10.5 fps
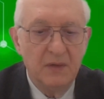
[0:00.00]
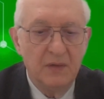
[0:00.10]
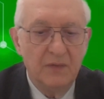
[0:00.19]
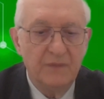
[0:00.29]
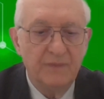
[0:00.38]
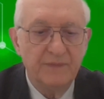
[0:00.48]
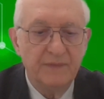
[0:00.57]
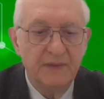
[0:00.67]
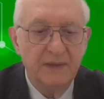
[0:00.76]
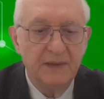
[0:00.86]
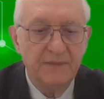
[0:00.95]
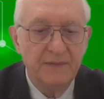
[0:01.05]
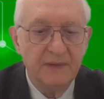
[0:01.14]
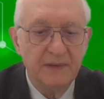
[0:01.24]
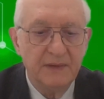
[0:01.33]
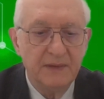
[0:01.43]
of
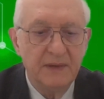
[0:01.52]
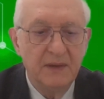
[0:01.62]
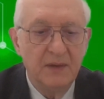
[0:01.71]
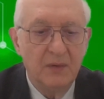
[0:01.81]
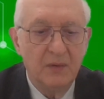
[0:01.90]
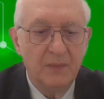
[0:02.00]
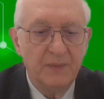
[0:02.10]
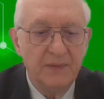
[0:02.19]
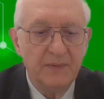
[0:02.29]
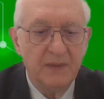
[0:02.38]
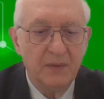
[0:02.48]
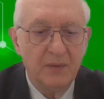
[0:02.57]
delivering optimal